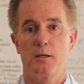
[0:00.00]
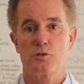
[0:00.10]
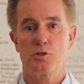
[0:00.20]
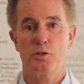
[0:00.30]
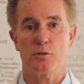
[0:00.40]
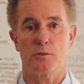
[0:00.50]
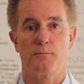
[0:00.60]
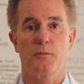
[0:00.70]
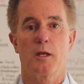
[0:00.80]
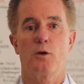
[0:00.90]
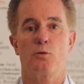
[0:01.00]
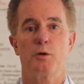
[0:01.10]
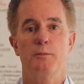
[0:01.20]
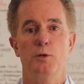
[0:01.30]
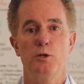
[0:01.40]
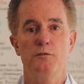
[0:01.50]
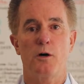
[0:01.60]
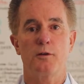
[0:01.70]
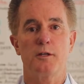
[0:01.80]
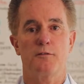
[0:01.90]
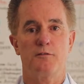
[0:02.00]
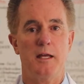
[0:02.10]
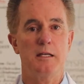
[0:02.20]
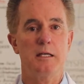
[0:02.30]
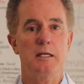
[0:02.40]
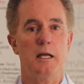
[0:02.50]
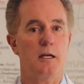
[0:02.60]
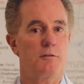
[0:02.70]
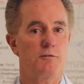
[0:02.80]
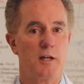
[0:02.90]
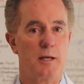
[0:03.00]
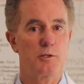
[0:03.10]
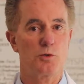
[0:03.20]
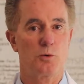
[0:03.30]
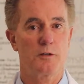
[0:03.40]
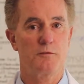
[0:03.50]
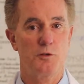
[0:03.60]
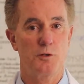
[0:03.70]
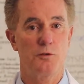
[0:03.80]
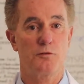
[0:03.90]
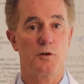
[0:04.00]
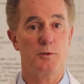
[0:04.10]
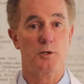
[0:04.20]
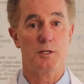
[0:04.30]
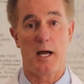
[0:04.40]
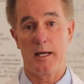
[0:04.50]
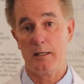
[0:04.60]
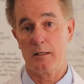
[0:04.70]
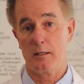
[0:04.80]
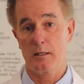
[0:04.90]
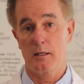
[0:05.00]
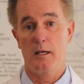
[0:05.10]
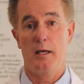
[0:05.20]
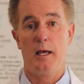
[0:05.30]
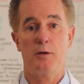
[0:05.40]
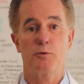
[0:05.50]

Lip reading: 2, remove all the offending and inflammatory foods from your diet and